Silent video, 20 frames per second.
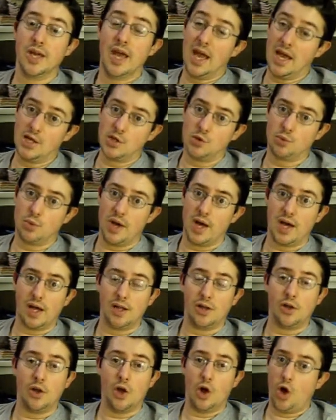as
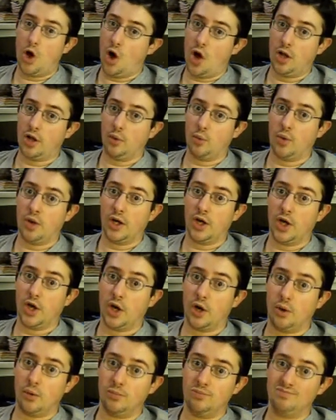well, all at one
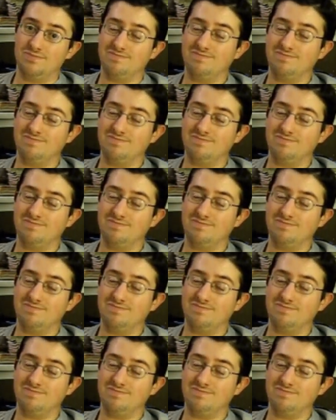go.